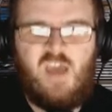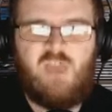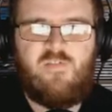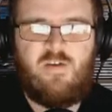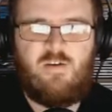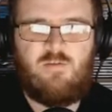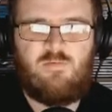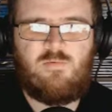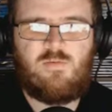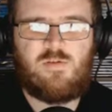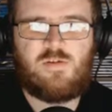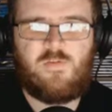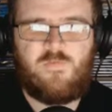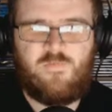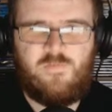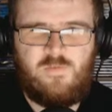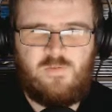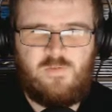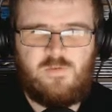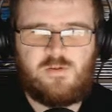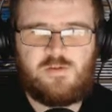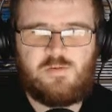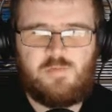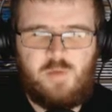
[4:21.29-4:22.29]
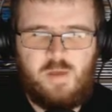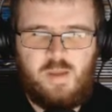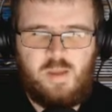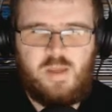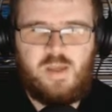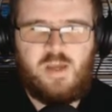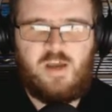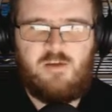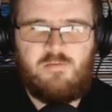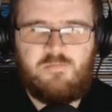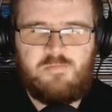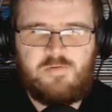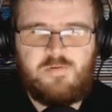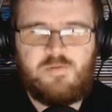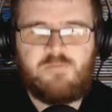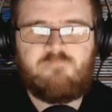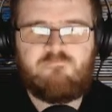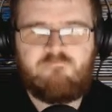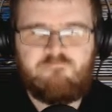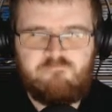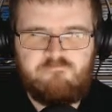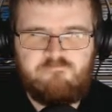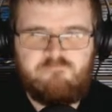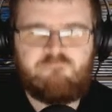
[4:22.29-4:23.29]
that was a forced wake up.
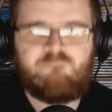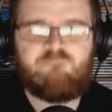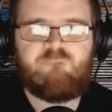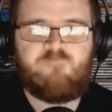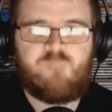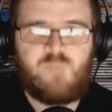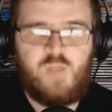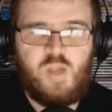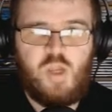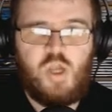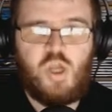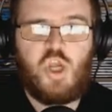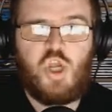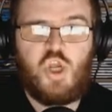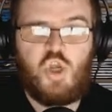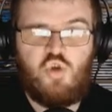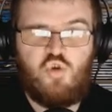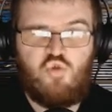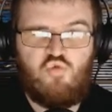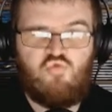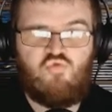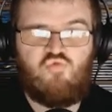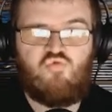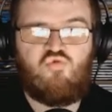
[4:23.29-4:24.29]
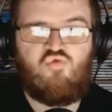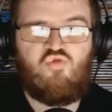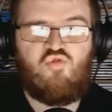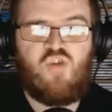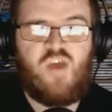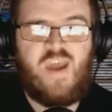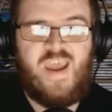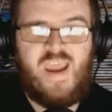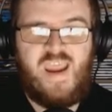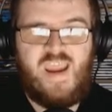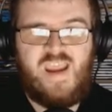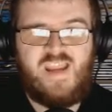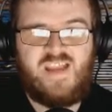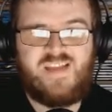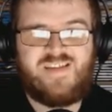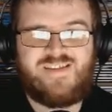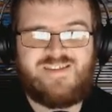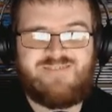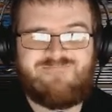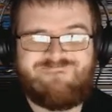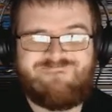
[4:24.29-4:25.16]
Great.